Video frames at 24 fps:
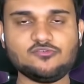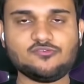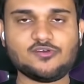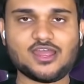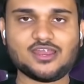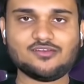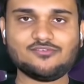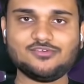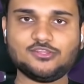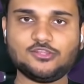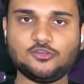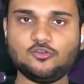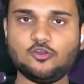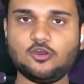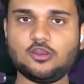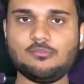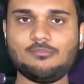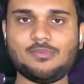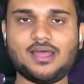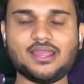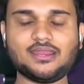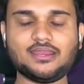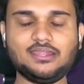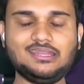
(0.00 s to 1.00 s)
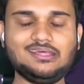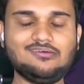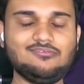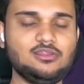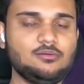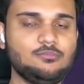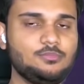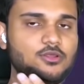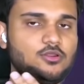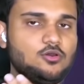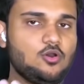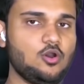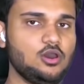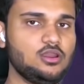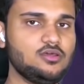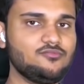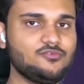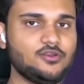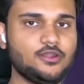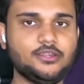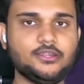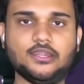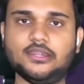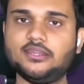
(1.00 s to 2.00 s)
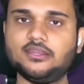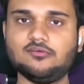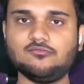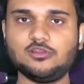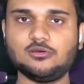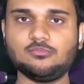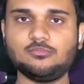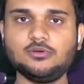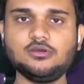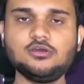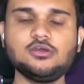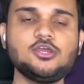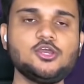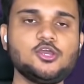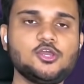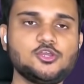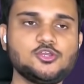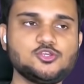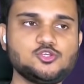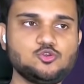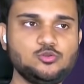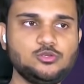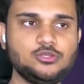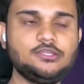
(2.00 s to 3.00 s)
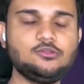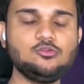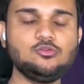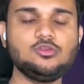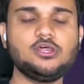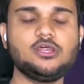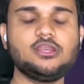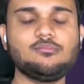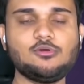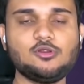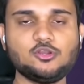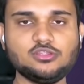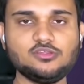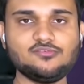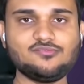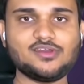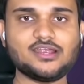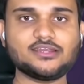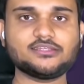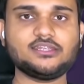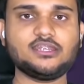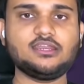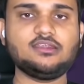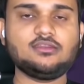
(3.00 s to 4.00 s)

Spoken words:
of the fact whether you are a backend developer or a frontend developer, you need to learn about the fact